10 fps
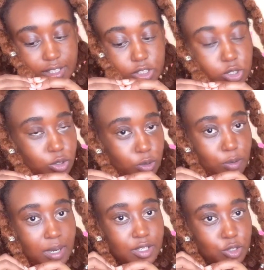
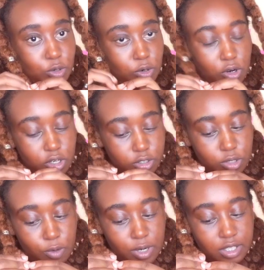
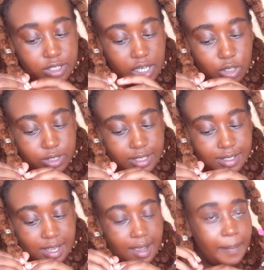So I want to take out
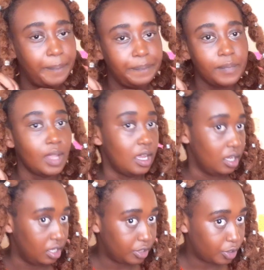this hair.
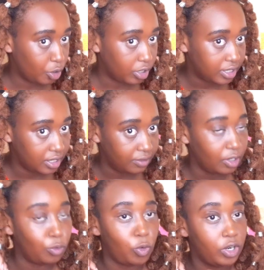It's not
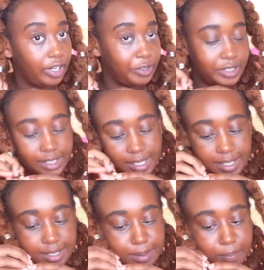even worn out
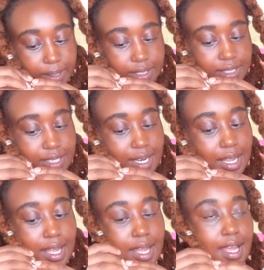yet, but
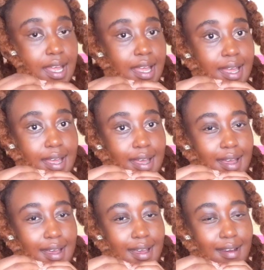
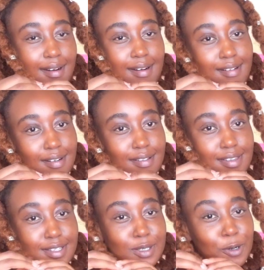a girl
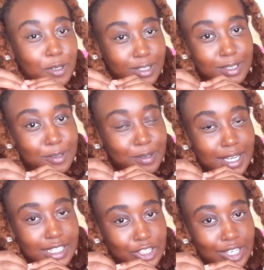needs content on
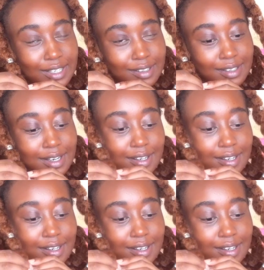her channel.